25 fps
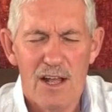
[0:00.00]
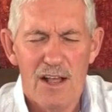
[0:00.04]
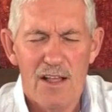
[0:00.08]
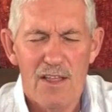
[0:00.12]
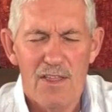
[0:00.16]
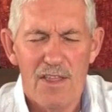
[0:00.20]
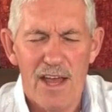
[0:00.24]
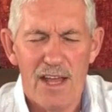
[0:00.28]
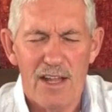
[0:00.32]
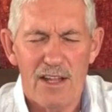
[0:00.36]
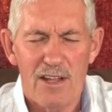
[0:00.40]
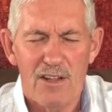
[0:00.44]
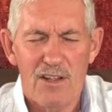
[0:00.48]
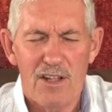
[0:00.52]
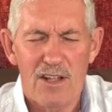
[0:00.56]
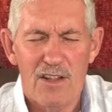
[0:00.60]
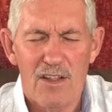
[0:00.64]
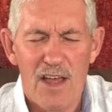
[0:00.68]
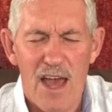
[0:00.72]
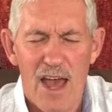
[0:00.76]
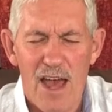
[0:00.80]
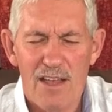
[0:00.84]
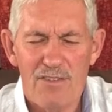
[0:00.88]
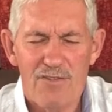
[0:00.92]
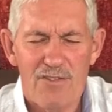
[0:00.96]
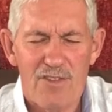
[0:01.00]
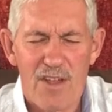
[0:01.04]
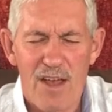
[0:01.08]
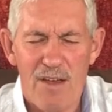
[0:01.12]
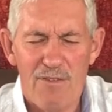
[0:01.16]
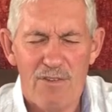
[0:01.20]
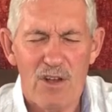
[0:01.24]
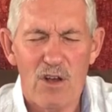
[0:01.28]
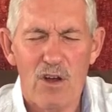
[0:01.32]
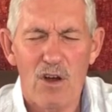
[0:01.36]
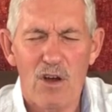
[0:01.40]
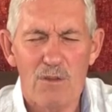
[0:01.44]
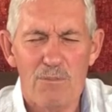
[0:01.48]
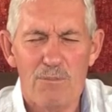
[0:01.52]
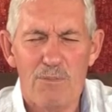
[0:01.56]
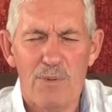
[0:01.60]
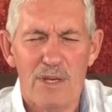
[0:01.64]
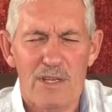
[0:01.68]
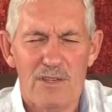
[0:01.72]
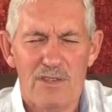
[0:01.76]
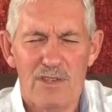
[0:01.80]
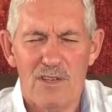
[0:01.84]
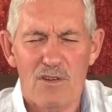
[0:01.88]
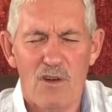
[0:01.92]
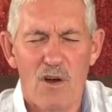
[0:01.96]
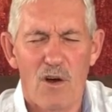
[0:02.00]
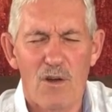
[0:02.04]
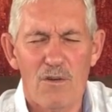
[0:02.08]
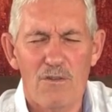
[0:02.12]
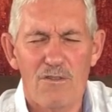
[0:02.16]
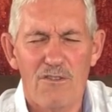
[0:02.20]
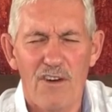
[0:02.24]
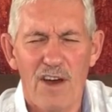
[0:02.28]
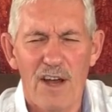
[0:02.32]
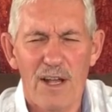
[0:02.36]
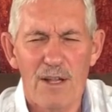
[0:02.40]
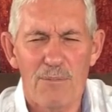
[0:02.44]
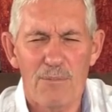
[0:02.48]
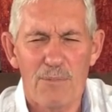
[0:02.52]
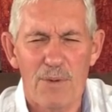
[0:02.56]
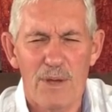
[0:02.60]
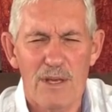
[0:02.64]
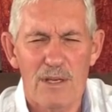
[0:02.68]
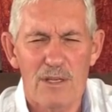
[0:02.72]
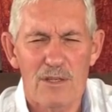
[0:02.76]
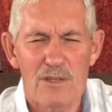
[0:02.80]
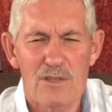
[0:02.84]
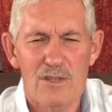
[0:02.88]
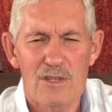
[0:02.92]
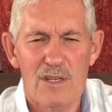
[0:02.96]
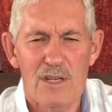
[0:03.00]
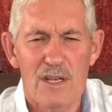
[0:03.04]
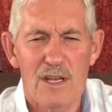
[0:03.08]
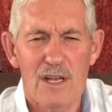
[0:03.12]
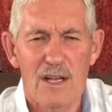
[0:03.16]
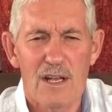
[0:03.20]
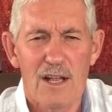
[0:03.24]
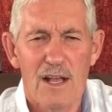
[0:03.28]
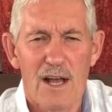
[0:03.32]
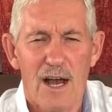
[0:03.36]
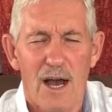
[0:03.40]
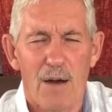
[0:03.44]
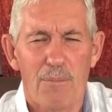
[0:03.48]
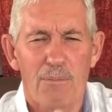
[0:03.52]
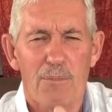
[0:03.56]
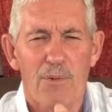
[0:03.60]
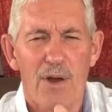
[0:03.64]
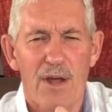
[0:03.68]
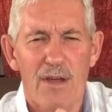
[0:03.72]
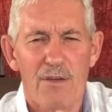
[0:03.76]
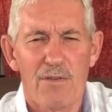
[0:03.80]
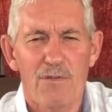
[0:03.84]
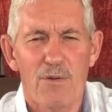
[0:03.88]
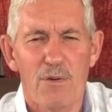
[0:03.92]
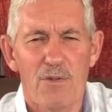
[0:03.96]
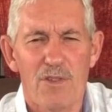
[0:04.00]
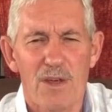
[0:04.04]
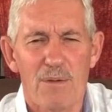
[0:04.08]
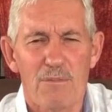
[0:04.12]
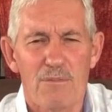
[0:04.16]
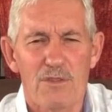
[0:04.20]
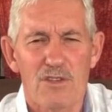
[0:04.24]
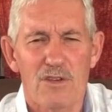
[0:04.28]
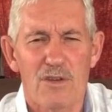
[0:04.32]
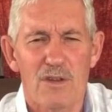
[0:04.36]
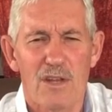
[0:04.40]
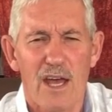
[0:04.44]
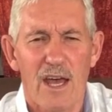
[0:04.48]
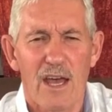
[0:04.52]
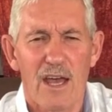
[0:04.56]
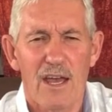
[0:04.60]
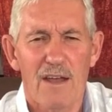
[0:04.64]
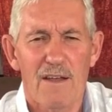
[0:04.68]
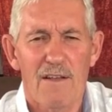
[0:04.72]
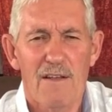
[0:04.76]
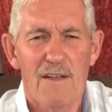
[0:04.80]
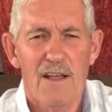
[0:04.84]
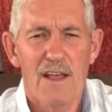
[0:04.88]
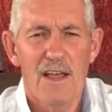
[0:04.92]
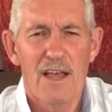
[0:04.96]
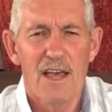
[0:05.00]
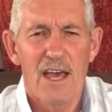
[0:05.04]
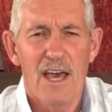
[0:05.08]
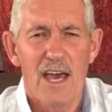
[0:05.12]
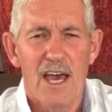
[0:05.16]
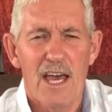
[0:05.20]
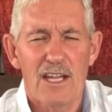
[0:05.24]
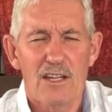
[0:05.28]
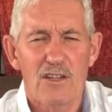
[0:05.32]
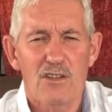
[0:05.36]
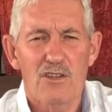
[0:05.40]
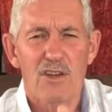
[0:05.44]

that has, haven't got peace, can't find peace. I pray for them today. And